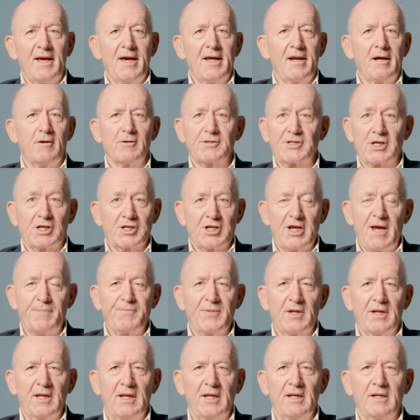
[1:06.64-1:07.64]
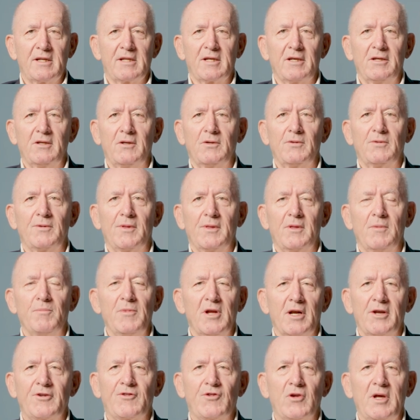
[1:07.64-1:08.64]
and I was accepted into the
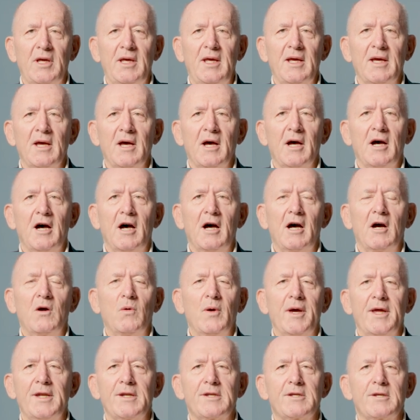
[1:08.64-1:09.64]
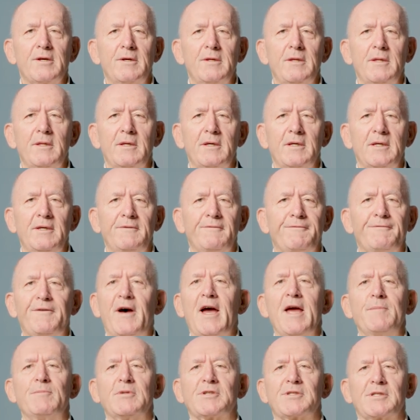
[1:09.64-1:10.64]
military, I went to the
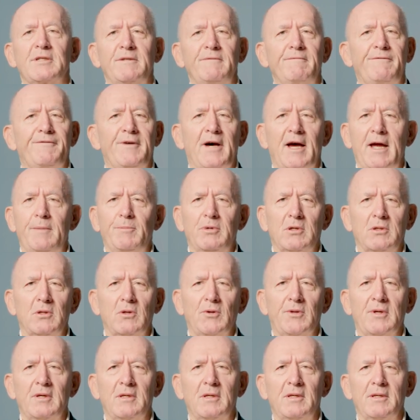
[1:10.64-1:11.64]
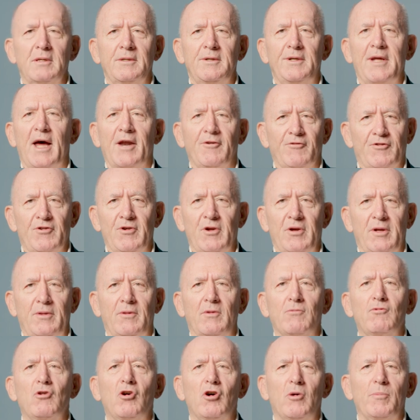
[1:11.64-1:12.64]
famous and fabled Duntroon,
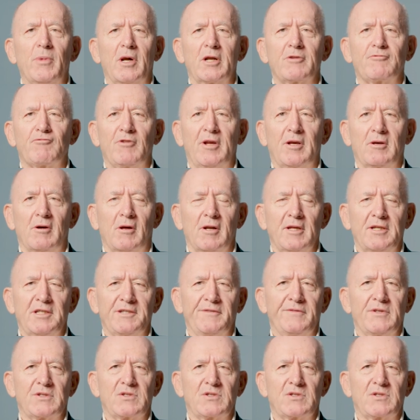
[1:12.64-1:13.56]
the Royal Military College of